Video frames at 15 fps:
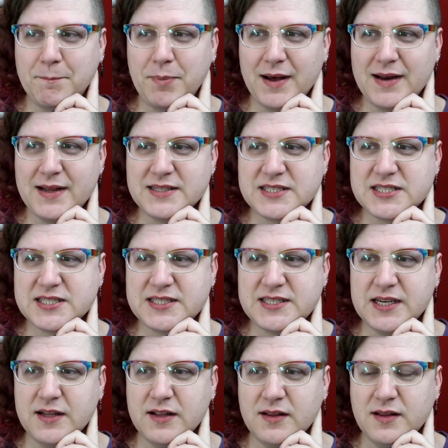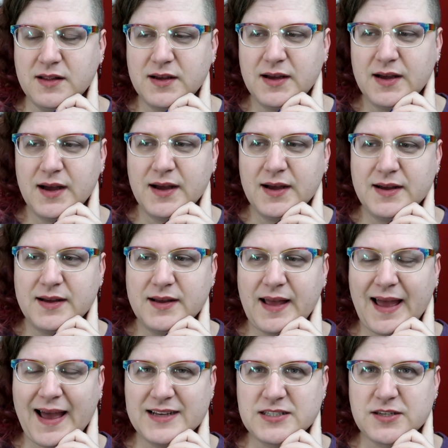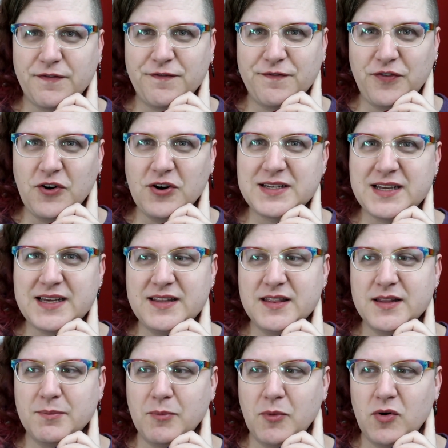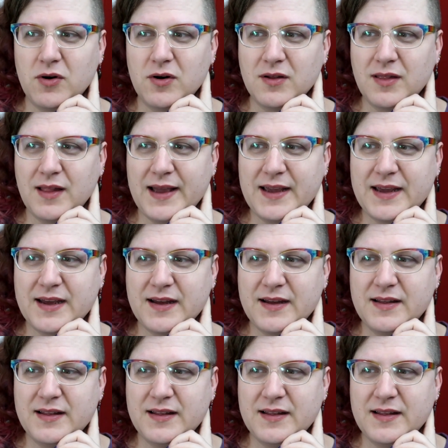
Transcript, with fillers: But it still has a foot in the more like,